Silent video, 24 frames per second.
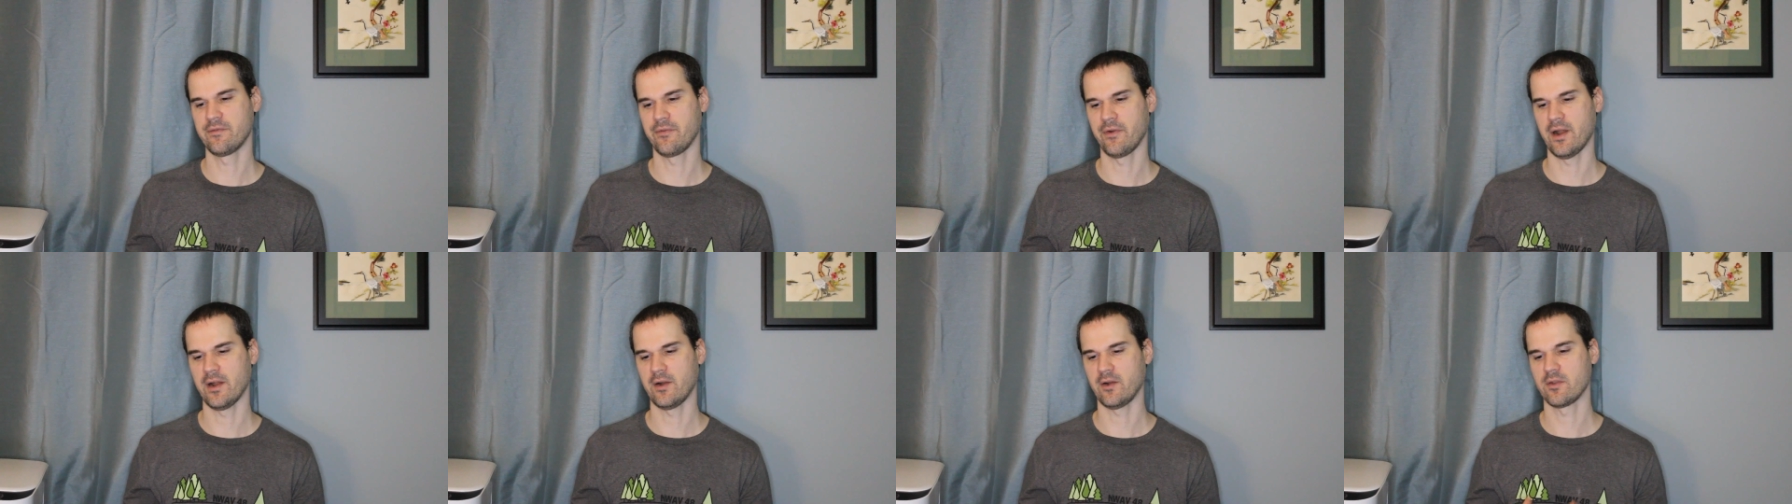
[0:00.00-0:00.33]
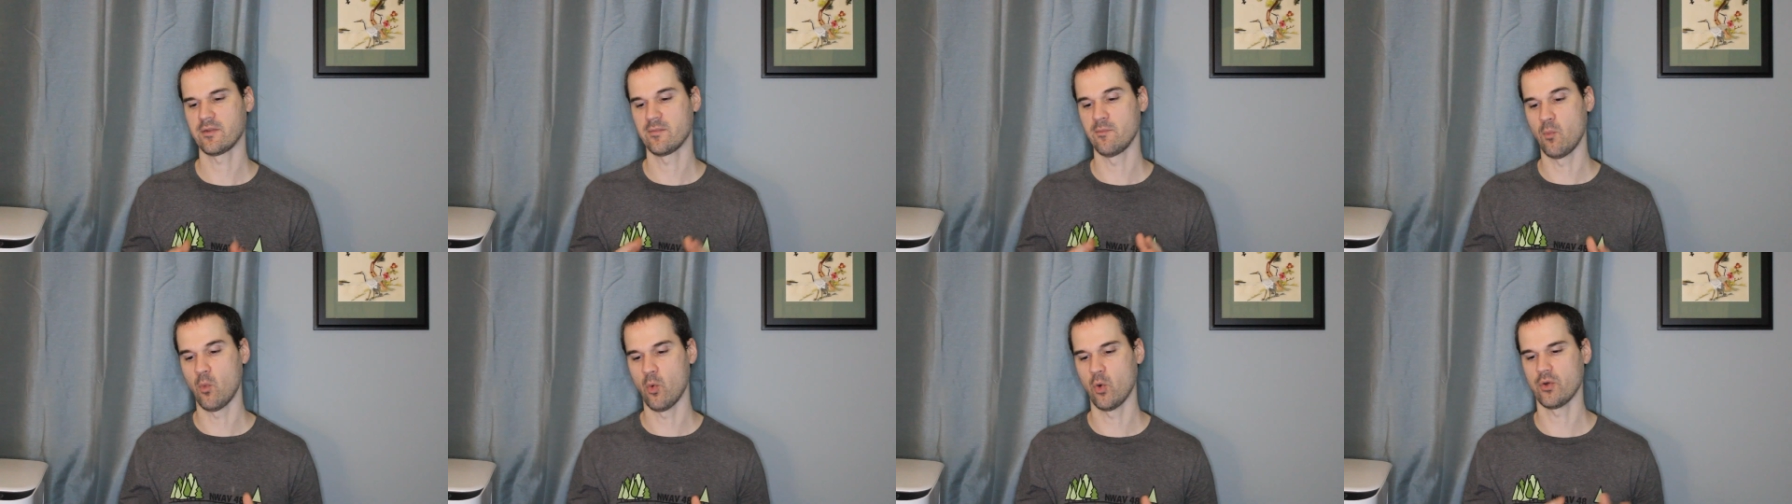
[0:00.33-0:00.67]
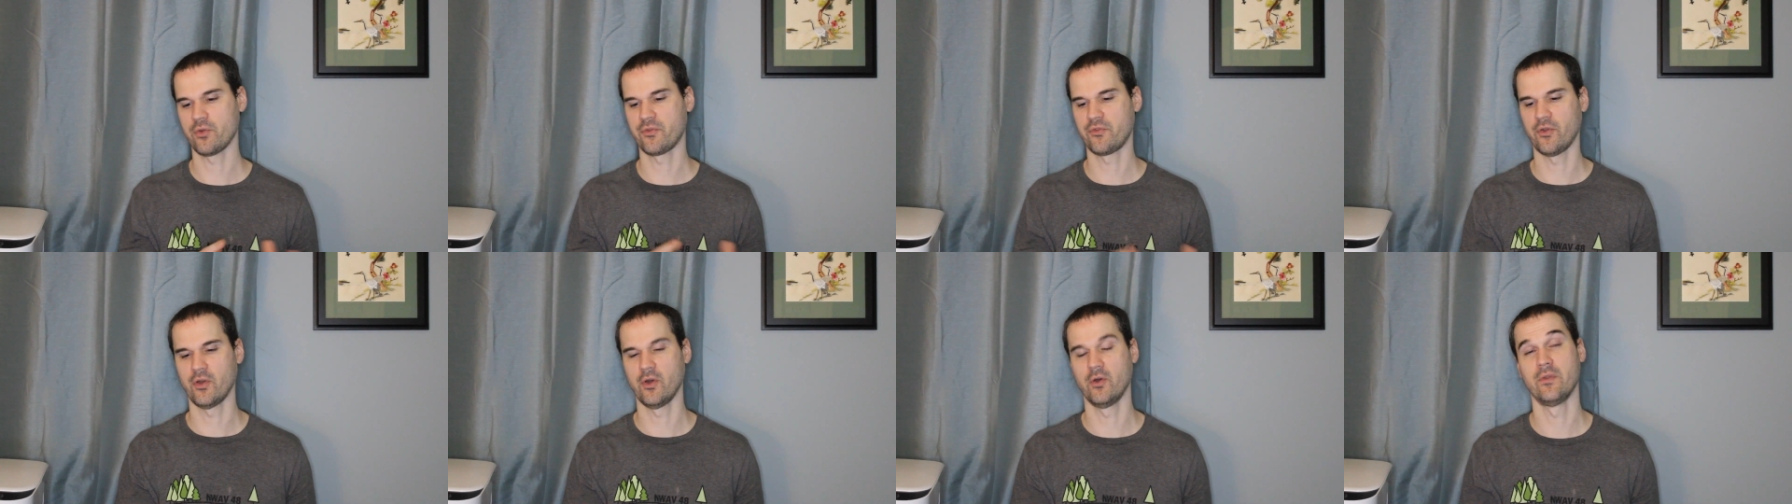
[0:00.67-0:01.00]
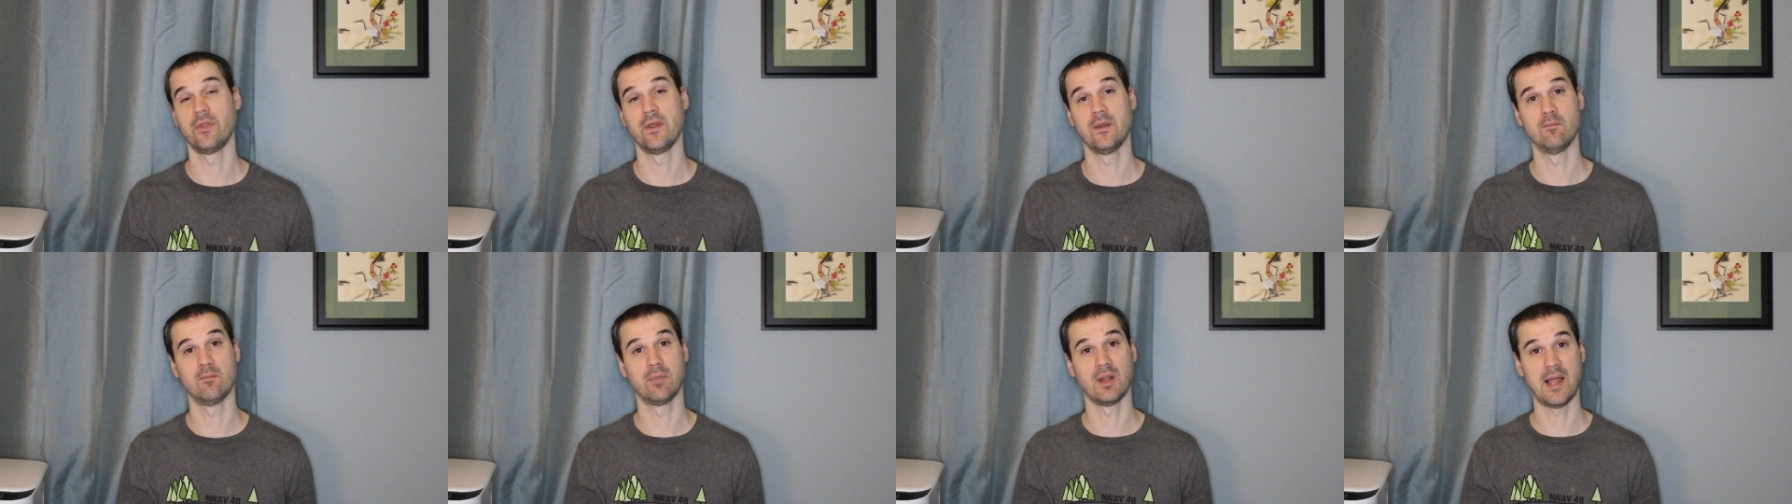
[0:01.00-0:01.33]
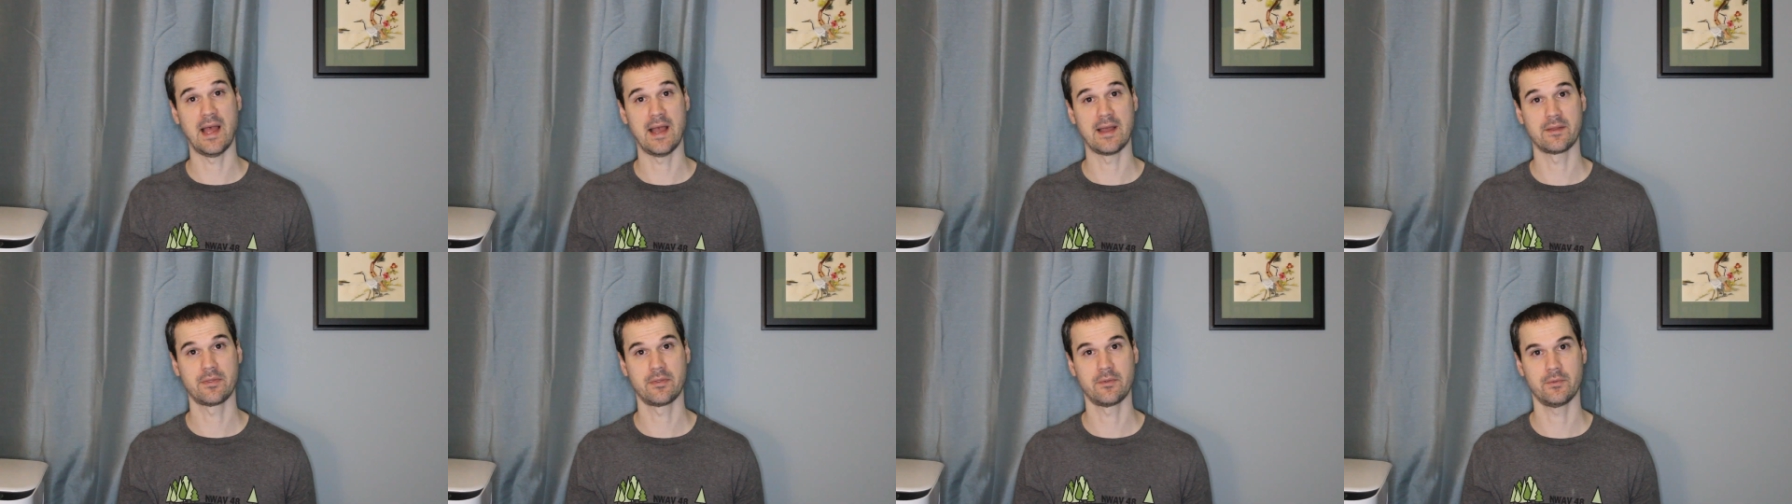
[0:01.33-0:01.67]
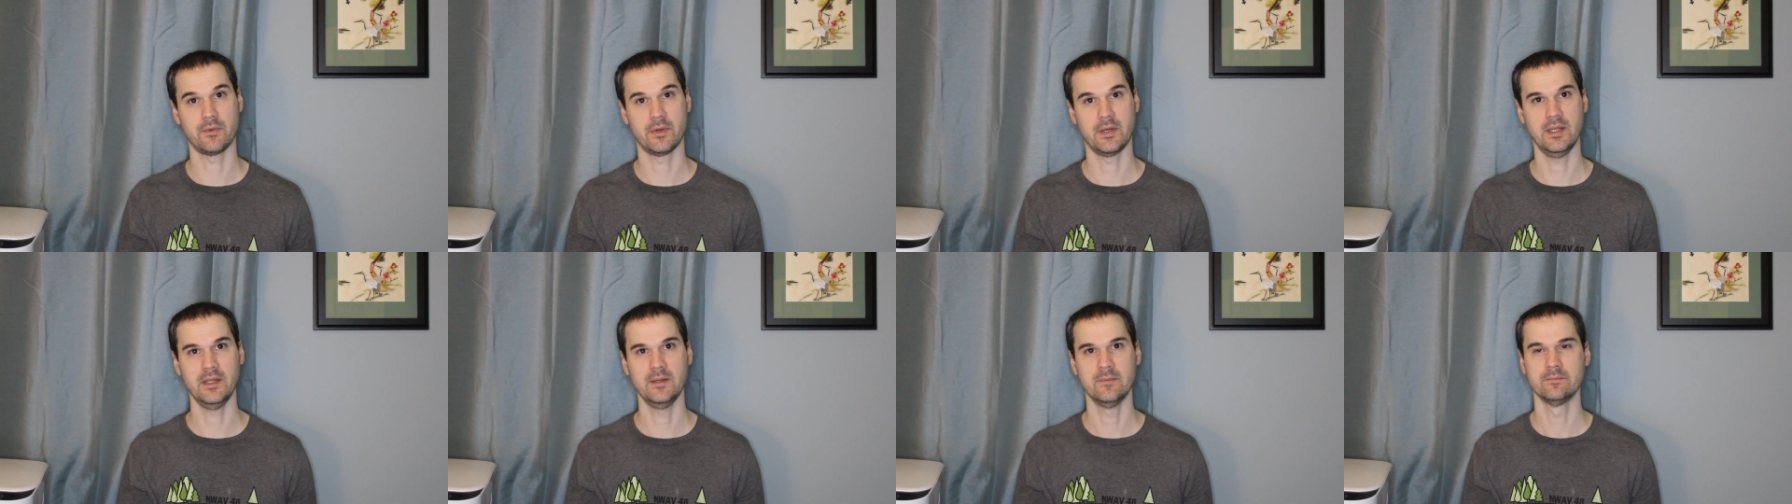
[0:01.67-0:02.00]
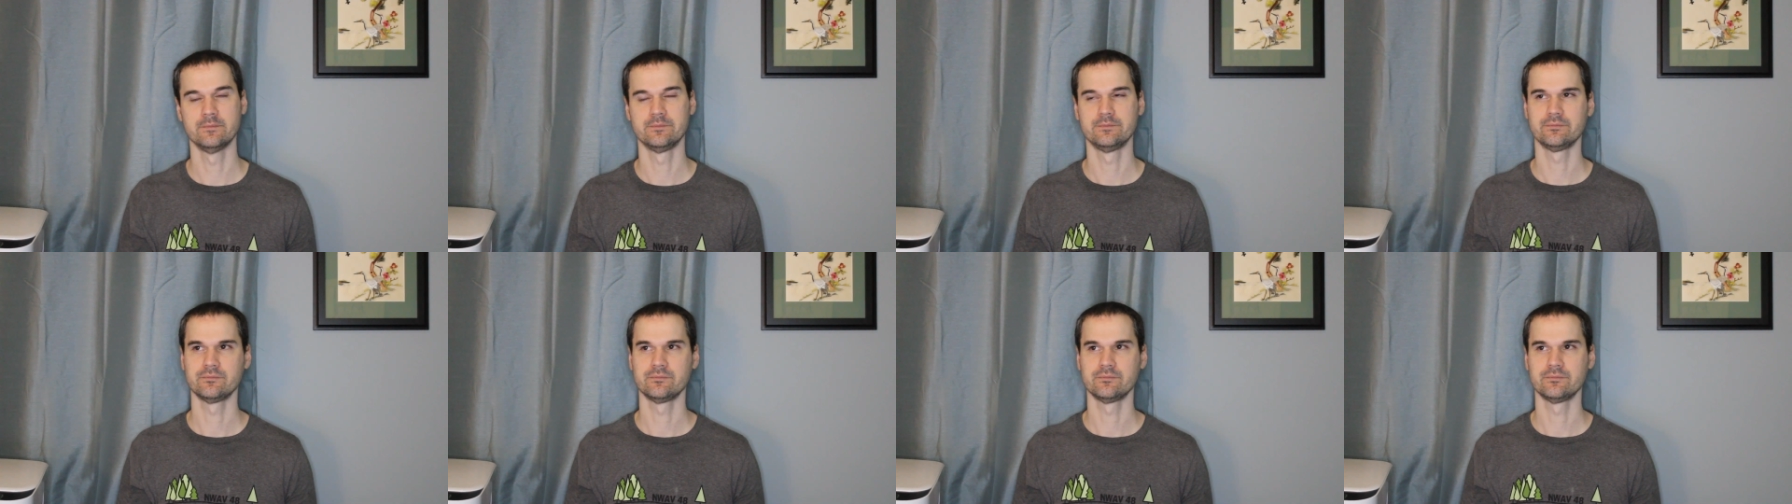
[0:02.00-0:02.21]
fragrance more so than Black 3.